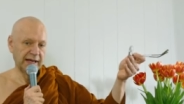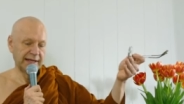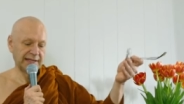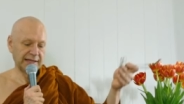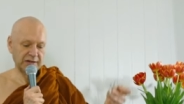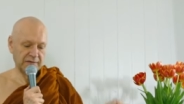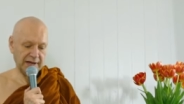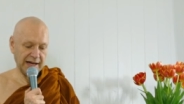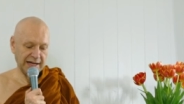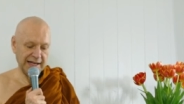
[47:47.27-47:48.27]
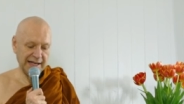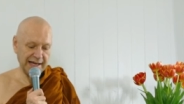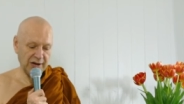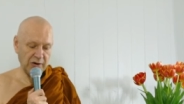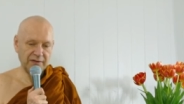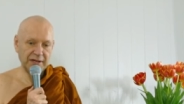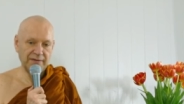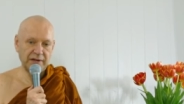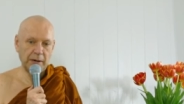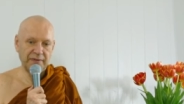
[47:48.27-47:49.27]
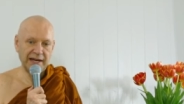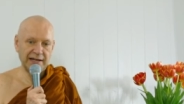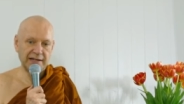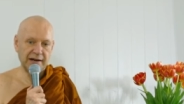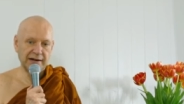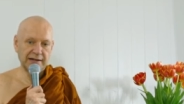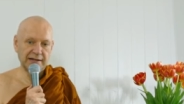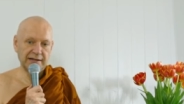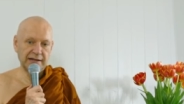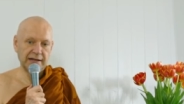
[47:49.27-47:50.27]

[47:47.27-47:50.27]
That's kind of the idea of giving up that dart.